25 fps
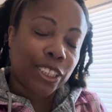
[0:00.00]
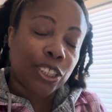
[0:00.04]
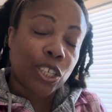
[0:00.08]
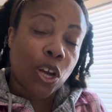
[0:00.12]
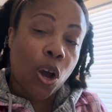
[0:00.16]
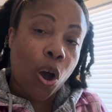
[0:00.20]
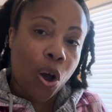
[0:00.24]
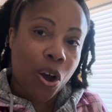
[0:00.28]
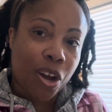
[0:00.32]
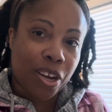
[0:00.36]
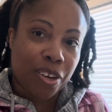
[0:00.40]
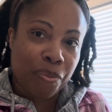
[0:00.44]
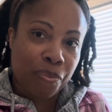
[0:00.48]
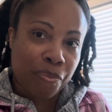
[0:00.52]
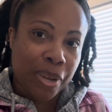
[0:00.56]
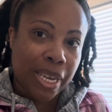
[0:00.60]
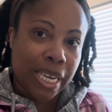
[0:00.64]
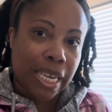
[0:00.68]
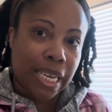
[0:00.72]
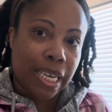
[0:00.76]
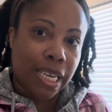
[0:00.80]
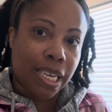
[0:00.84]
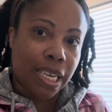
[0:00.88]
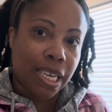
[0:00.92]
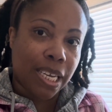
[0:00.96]
taught
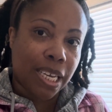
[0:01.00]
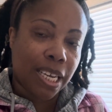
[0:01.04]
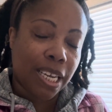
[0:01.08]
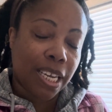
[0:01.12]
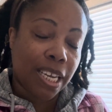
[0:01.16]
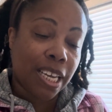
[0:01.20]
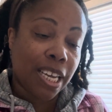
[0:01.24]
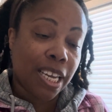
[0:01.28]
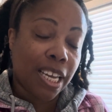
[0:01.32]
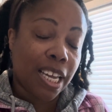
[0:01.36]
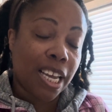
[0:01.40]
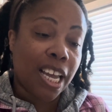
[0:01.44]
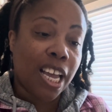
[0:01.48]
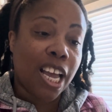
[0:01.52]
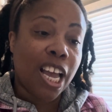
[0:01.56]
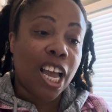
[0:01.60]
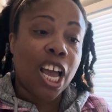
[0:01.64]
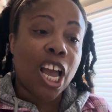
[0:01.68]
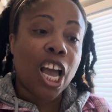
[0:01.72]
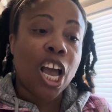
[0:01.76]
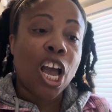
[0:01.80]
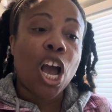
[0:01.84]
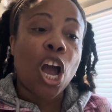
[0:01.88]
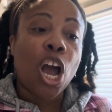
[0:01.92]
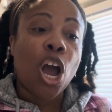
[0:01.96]
me
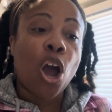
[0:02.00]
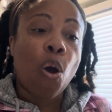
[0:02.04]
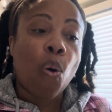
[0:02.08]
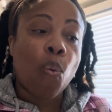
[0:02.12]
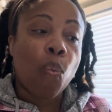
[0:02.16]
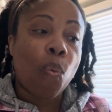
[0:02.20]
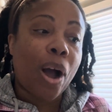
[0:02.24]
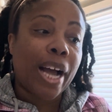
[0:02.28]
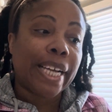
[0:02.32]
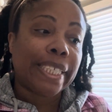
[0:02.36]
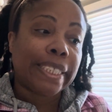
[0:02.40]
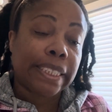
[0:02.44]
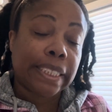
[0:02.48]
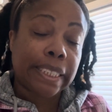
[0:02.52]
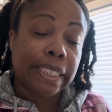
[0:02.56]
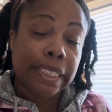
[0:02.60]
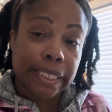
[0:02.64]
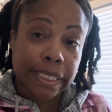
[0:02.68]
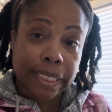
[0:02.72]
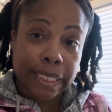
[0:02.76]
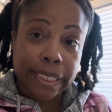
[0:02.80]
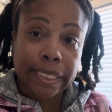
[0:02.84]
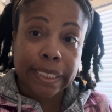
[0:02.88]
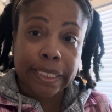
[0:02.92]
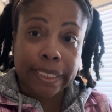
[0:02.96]
why
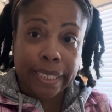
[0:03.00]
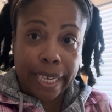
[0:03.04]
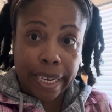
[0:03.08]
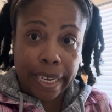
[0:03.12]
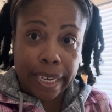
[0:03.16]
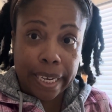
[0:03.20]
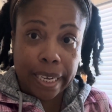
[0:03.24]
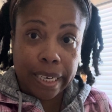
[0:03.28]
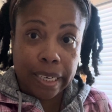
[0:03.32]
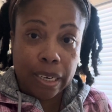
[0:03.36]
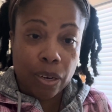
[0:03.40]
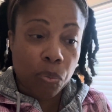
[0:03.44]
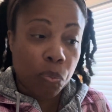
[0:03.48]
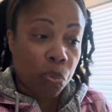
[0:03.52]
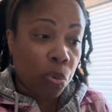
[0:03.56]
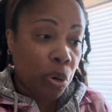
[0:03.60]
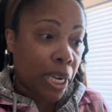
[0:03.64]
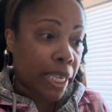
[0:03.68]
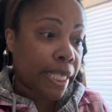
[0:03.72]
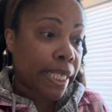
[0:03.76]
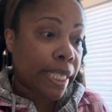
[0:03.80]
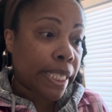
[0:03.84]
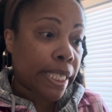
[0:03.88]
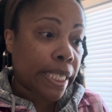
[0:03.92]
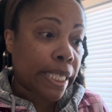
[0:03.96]
Jesus said
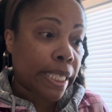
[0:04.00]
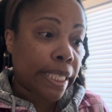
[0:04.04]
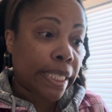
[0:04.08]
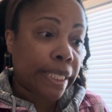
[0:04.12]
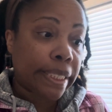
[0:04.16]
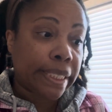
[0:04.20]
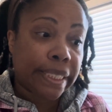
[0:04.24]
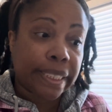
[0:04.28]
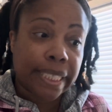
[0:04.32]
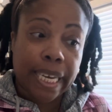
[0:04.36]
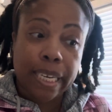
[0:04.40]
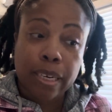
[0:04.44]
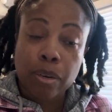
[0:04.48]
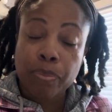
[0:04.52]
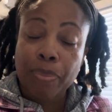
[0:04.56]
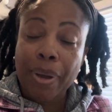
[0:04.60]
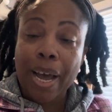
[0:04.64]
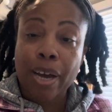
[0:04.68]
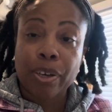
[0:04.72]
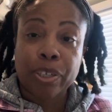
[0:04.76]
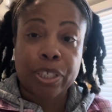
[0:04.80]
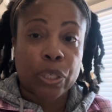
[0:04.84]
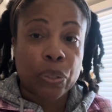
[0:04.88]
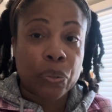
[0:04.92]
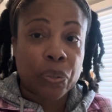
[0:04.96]
what he said
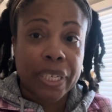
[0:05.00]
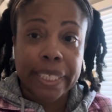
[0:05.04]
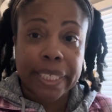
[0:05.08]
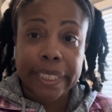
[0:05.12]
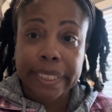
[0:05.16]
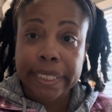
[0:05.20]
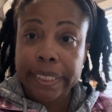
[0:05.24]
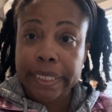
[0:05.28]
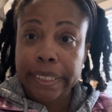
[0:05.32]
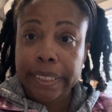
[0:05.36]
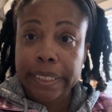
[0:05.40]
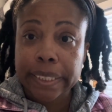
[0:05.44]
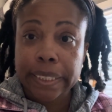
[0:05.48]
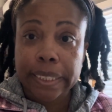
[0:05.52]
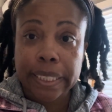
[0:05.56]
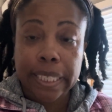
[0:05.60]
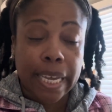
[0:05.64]
about eunuchs